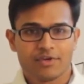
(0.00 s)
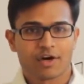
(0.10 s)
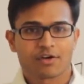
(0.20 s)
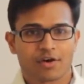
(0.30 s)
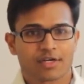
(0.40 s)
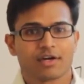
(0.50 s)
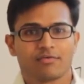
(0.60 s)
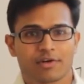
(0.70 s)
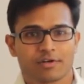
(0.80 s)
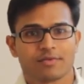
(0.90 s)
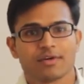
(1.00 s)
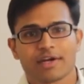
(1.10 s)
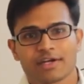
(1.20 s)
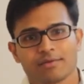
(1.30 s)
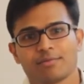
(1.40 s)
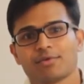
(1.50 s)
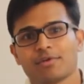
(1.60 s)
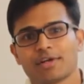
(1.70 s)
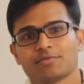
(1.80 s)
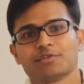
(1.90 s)
we are not comfortable writing
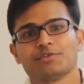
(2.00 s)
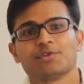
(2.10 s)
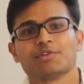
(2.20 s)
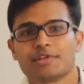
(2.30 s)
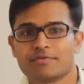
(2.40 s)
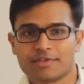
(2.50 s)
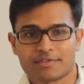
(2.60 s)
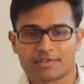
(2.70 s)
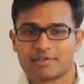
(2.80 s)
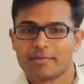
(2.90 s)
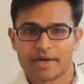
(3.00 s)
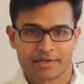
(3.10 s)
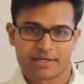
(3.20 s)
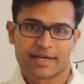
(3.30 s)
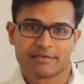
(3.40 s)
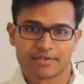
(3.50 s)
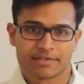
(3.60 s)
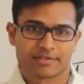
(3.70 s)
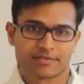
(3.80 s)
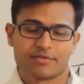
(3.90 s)
programs in zeros and ones, the binary
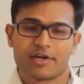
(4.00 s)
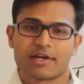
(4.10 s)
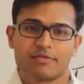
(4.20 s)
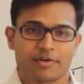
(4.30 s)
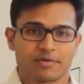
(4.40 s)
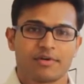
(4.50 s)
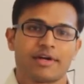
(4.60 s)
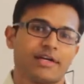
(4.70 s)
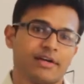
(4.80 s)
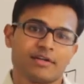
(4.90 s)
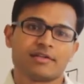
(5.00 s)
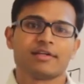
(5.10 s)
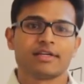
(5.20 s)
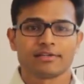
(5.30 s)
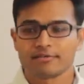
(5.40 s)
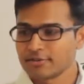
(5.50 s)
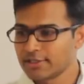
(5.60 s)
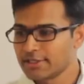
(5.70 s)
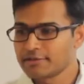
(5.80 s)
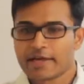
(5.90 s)
language. We are comfortable writing it in
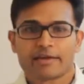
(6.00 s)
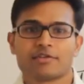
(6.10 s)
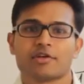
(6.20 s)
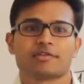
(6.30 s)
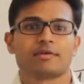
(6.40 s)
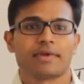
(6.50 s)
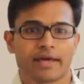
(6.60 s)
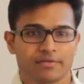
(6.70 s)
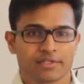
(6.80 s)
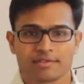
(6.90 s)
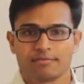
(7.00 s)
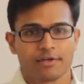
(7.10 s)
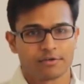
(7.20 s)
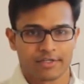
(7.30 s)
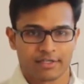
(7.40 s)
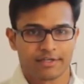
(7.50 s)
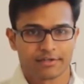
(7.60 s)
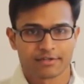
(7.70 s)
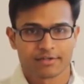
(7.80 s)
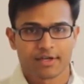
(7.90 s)
English language or some language similar to
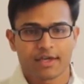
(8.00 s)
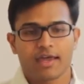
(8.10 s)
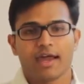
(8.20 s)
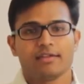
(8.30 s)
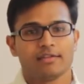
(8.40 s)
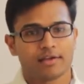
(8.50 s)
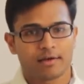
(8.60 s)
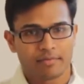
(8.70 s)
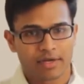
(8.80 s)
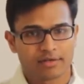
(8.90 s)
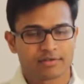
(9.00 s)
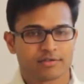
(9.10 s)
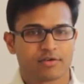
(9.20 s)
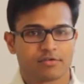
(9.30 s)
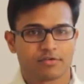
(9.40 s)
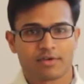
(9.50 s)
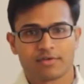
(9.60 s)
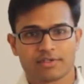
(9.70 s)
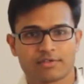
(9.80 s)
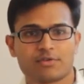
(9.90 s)
English, and then compiler is a software
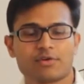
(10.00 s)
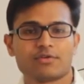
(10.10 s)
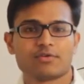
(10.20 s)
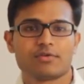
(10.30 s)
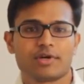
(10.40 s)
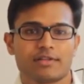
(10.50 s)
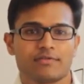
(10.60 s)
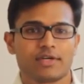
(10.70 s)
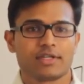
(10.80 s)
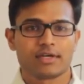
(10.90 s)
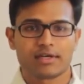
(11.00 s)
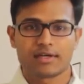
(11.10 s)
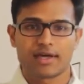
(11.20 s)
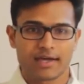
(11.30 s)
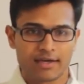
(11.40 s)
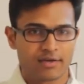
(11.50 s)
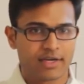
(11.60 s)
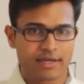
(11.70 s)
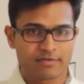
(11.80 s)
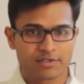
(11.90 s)
which is going to convert that high level
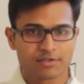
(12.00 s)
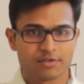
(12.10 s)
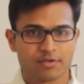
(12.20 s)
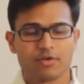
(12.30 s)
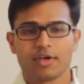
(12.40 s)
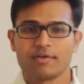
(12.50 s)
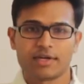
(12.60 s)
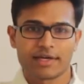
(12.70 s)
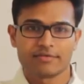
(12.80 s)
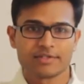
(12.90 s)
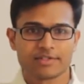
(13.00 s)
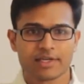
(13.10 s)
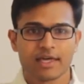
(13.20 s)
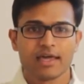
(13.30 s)
language to low level language.